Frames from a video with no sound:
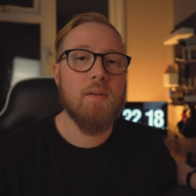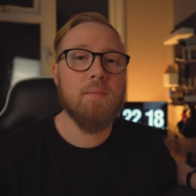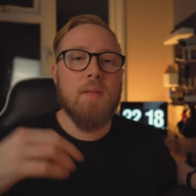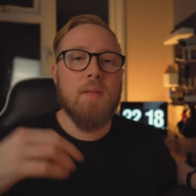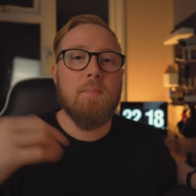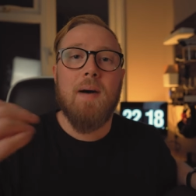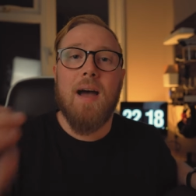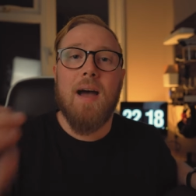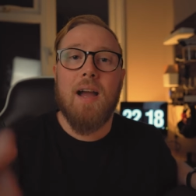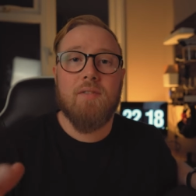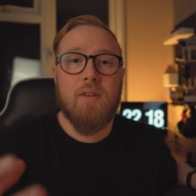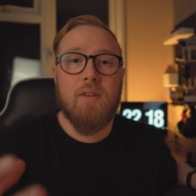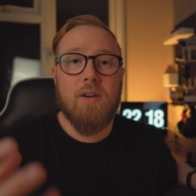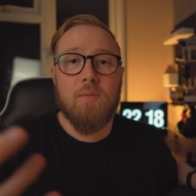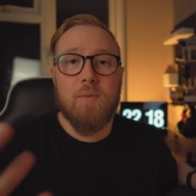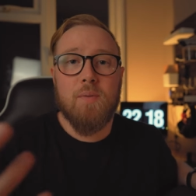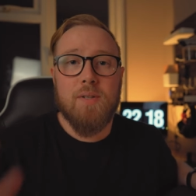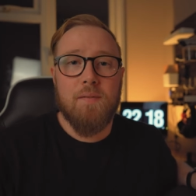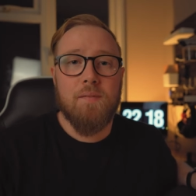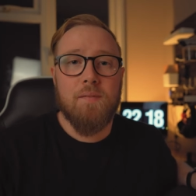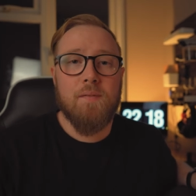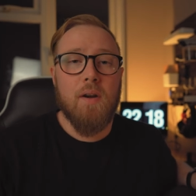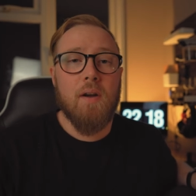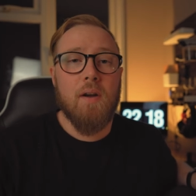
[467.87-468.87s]
the background was
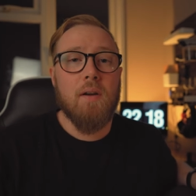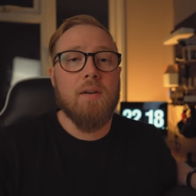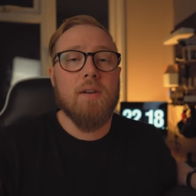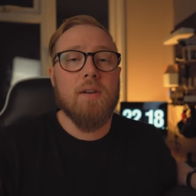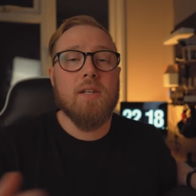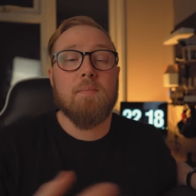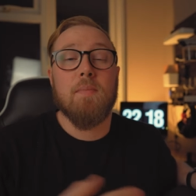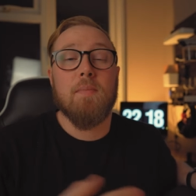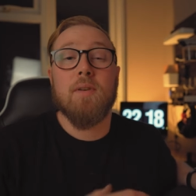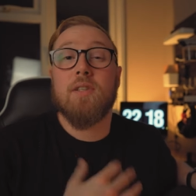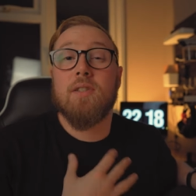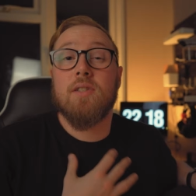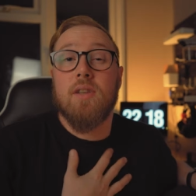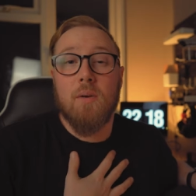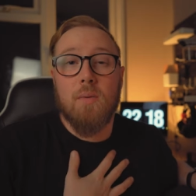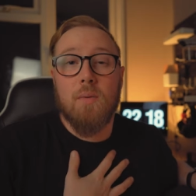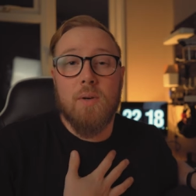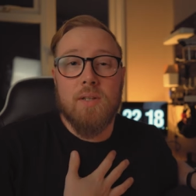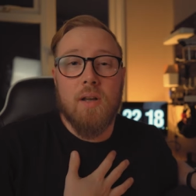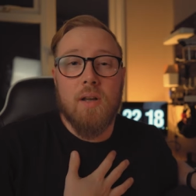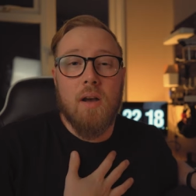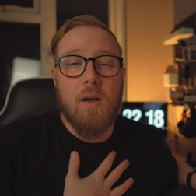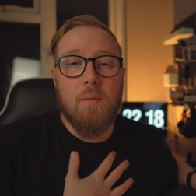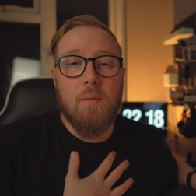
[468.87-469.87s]
in focus, but so
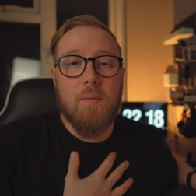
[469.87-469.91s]
was I,